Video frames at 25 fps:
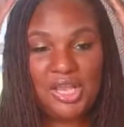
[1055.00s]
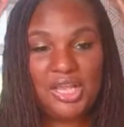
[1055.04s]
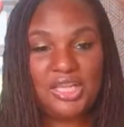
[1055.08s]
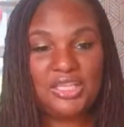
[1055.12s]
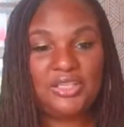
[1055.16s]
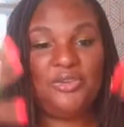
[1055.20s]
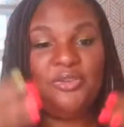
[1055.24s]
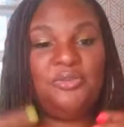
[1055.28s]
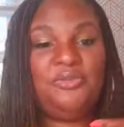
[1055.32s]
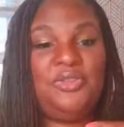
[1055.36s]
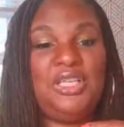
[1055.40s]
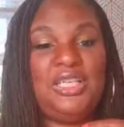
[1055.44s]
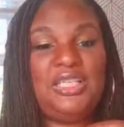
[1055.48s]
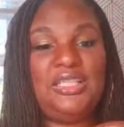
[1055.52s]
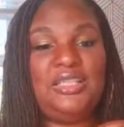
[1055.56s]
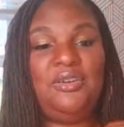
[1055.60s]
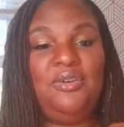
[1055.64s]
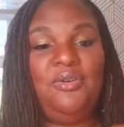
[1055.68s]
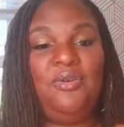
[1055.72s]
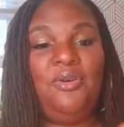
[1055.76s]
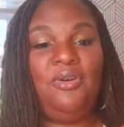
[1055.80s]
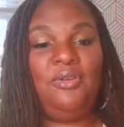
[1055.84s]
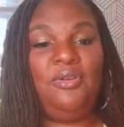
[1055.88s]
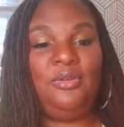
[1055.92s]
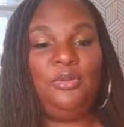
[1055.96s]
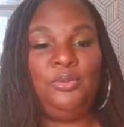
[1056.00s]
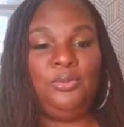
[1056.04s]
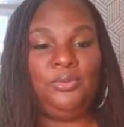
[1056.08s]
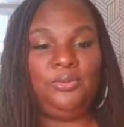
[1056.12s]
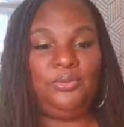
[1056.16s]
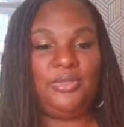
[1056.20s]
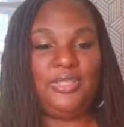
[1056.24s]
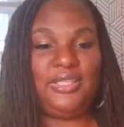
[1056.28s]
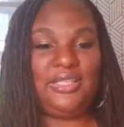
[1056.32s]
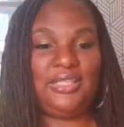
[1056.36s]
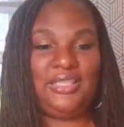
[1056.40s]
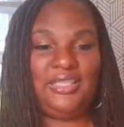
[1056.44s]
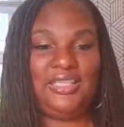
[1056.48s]
so if these are all
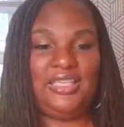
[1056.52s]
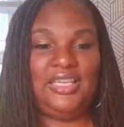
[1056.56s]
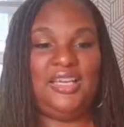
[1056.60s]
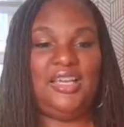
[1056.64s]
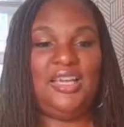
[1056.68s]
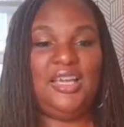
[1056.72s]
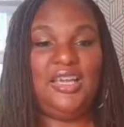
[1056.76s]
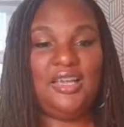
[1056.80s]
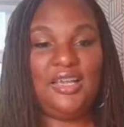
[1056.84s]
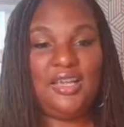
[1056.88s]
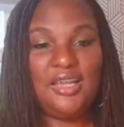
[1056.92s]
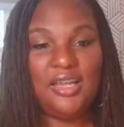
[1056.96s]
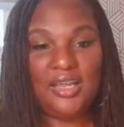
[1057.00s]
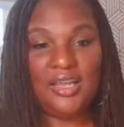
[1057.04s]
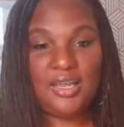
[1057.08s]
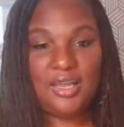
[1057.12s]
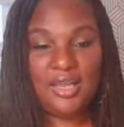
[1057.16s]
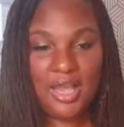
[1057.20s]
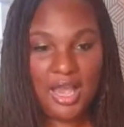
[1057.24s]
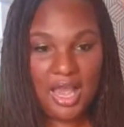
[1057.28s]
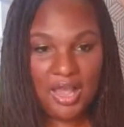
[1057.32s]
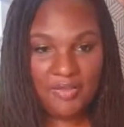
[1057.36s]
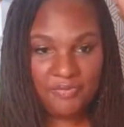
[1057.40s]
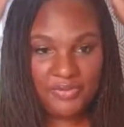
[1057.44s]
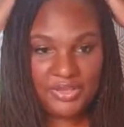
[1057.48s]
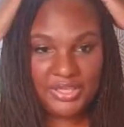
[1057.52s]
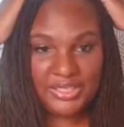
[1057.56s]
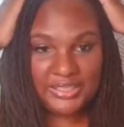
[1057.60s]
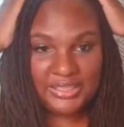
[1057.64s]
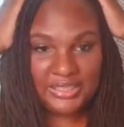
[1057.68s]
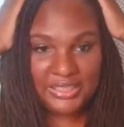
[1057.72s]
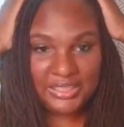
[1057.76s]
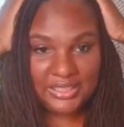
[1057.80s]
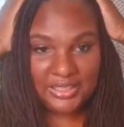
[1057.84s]
loose and this is